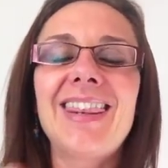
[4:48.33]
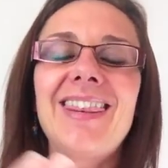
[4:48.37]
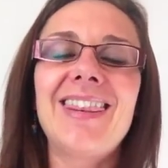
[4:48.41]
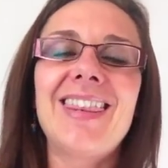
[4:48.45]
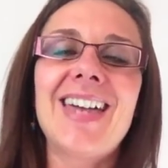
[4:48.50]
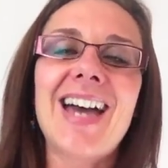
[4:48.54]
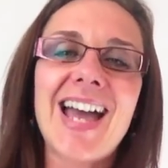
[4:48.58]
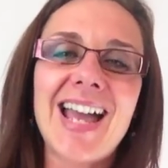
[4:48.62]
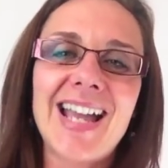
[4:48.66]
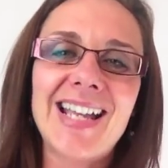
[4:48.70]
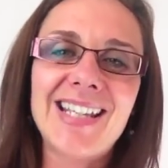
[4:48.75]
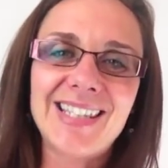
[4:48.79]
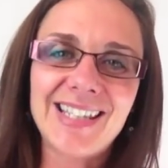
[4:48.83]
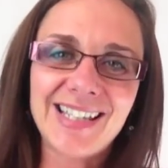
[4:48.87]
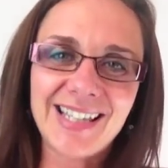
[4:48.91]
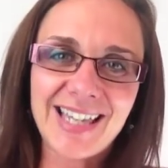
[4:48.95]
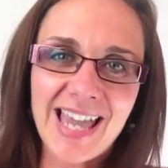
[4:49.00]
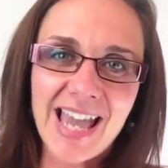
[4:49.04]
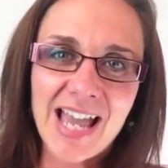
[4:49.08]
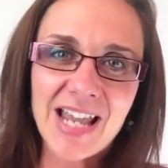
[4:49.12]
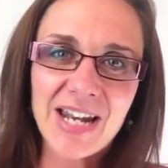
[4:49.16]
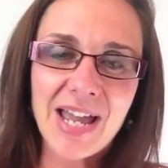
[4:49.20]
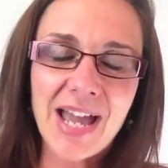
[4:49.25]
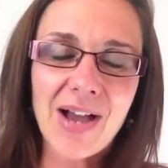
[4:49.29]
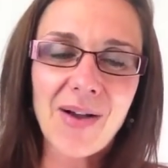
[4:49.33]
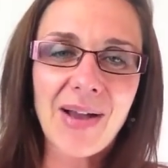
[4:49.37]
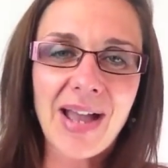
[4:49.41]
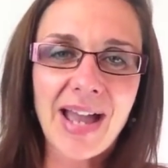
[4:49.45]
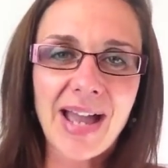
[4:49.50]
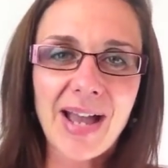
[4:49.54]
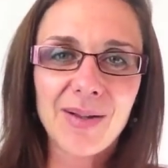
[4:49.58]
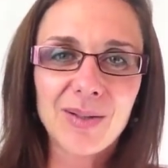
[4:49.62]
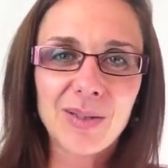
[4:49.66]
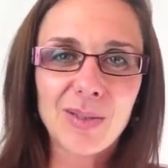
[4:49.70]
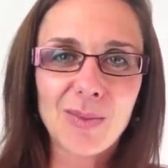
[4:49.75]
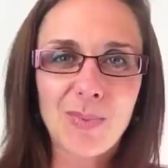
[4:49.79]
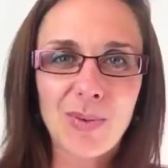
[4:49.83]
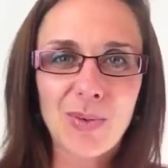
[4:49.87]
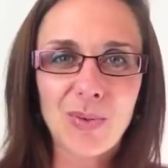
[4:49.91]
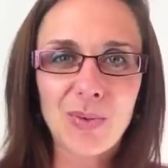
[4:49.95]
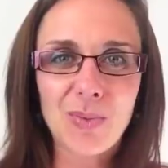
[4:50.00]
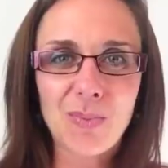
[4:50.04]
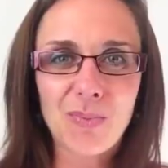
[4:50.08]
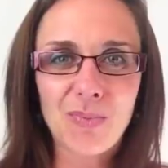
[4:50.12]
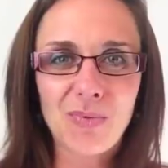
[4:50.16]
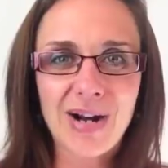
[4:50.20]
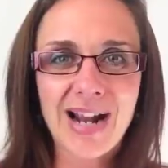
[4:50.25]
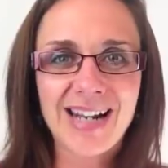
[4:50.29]
That is again how How to Build
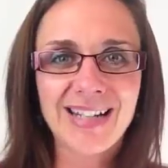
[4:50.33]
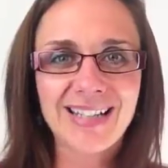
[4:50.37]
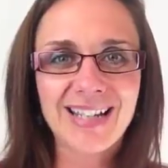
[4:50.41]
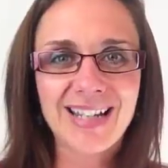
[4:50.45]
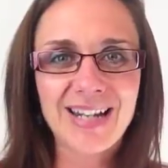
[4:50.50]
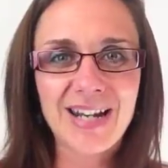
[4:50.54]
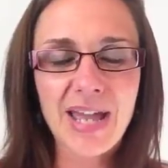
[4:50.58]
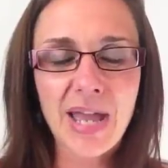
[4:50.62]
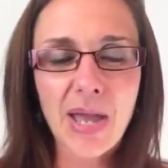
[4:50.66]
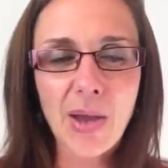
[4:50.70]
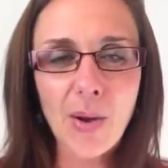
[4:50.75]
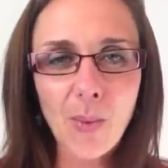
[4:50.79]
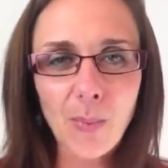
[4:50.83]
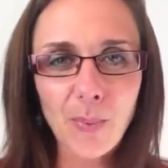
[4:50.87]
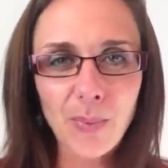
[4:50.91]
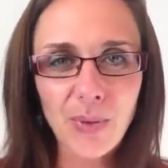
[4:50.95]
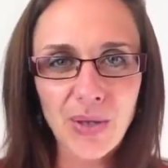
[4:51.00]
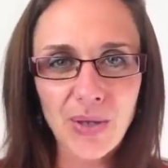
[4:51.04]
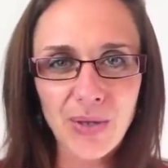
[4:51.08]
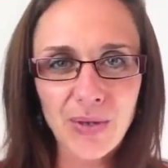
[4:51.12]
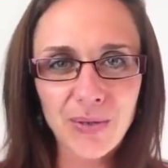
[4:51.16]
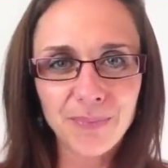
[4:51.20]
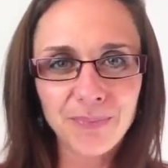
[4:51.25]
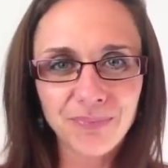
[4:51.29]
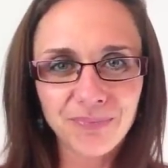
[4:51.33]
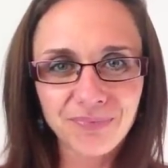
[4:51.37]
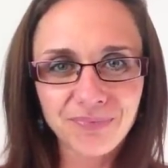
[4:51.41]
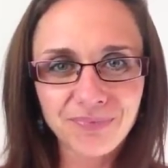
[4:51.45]
a Brand can help you.